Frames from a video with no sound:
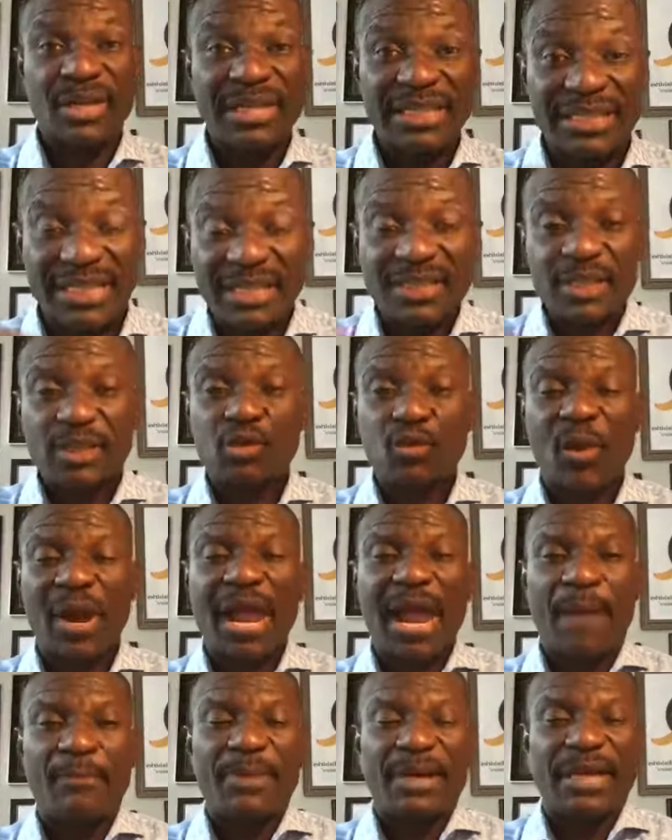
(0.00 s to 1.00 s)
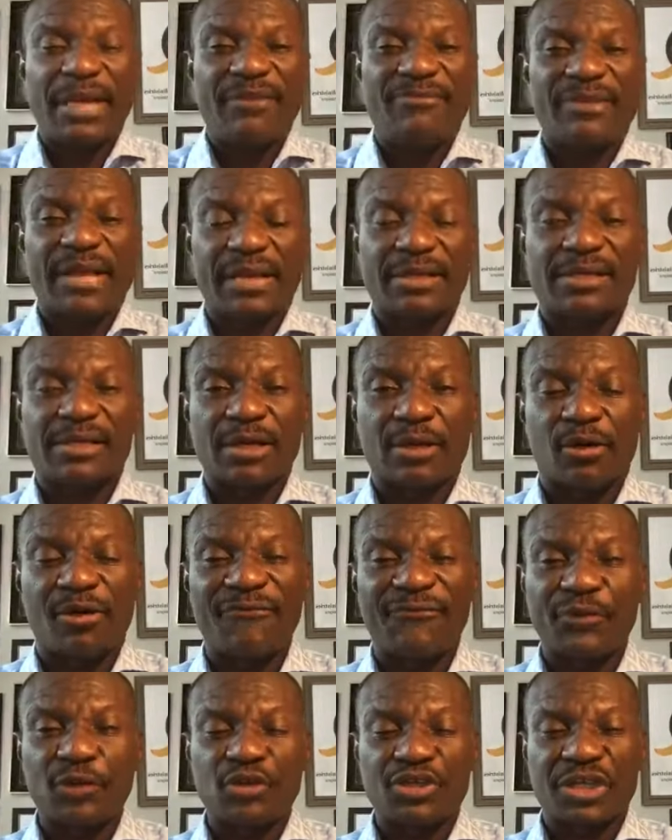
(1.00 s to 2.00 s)
This is where I believe that
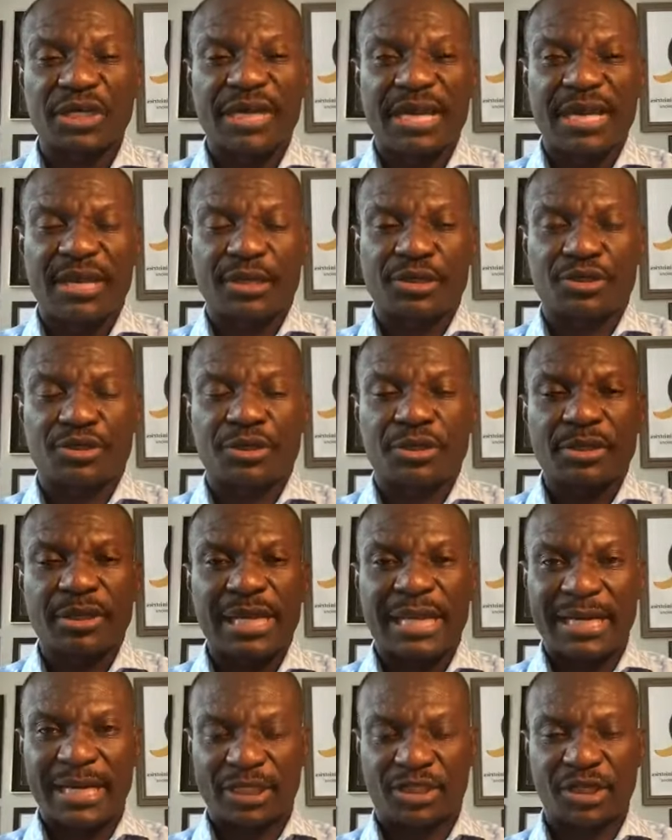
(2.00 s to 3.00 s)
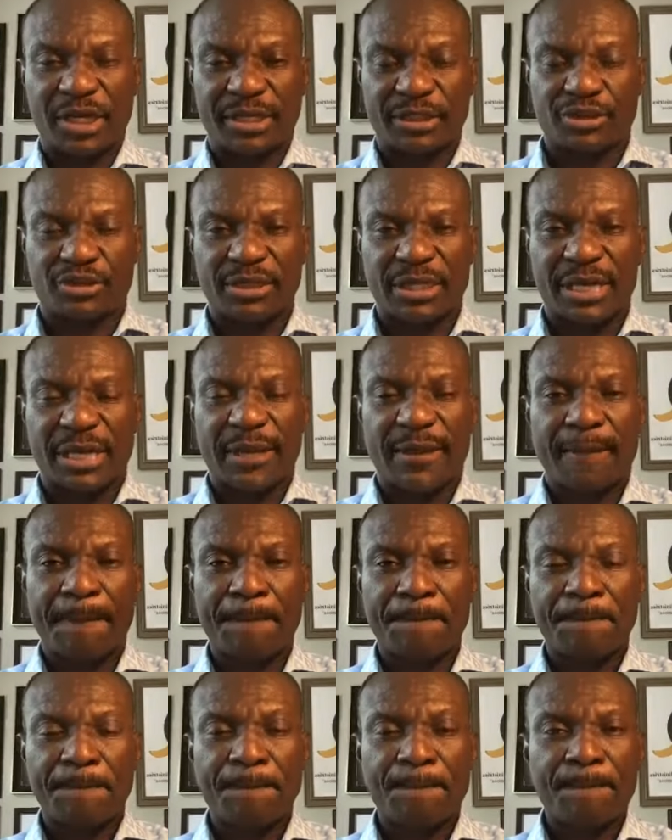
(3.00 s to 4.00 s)
confusion is in the church today.
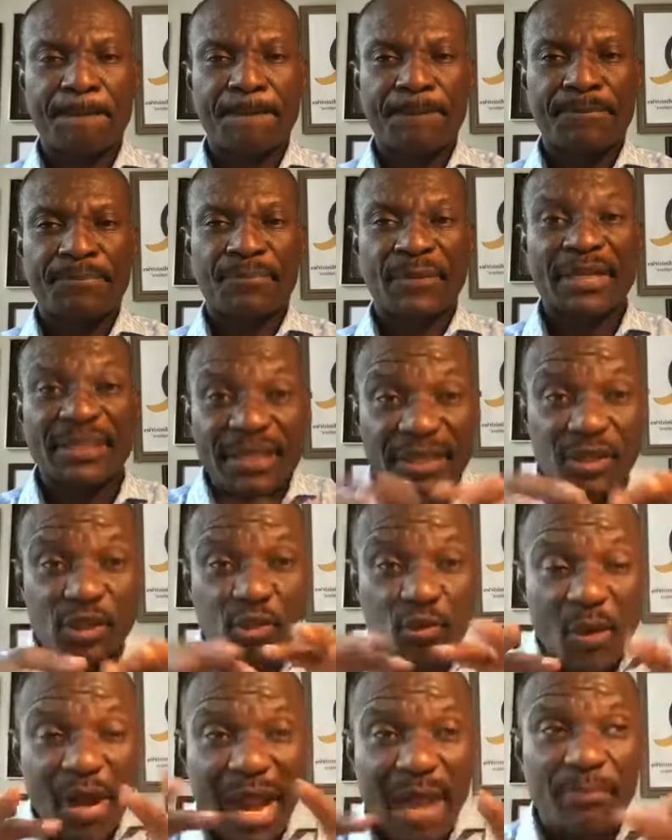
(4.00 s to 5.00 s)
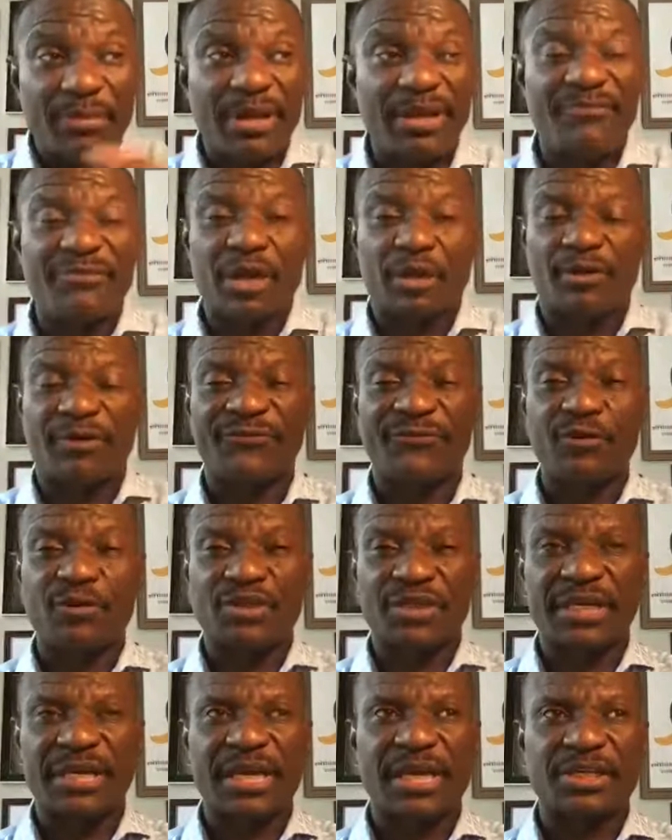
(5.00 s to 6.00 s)
This is where I believe the
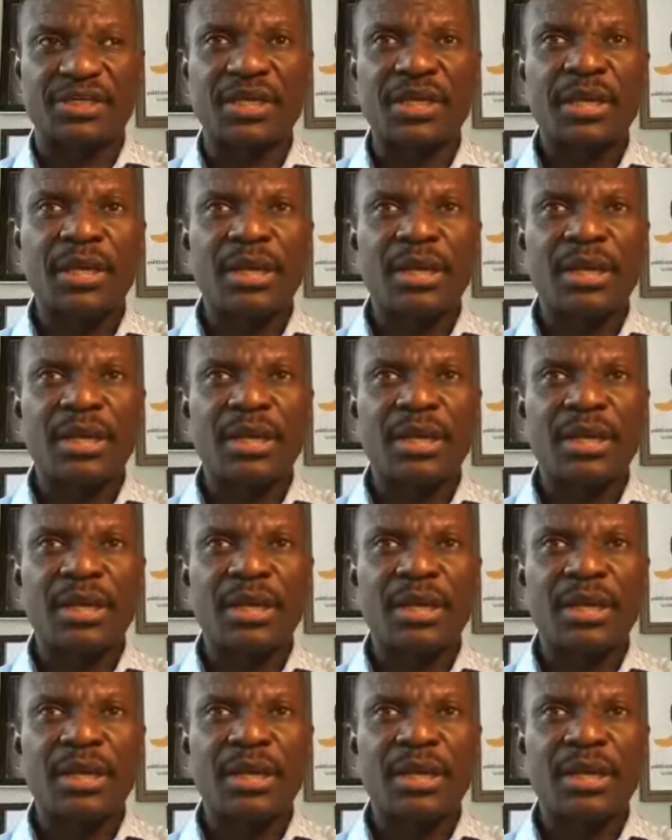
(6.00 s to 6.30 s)
confusion is.